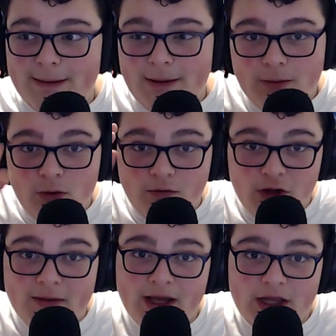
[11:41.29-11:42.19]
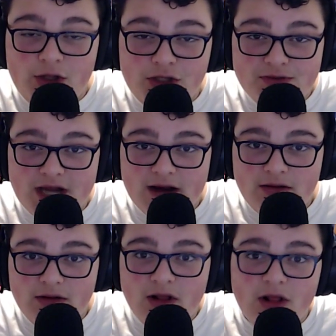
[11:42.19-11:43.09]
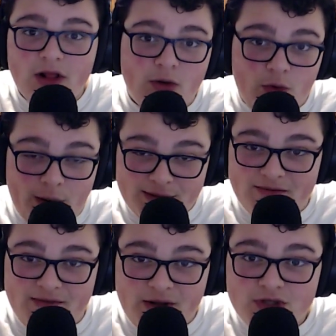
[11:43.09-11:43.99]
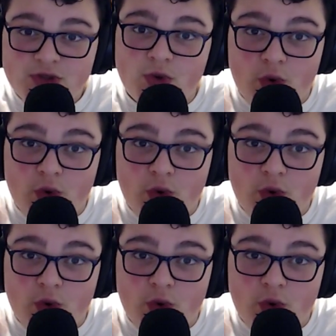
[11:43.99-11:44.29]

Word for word: people who view my YouTube channel watch my videos